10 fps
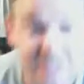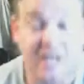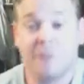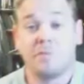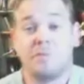
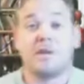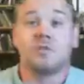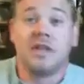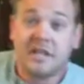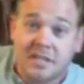camera because
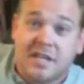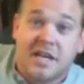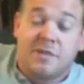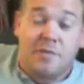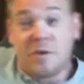we like to
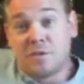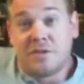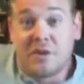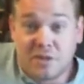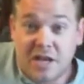take photos
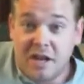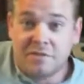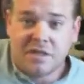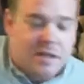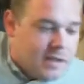of ourselves,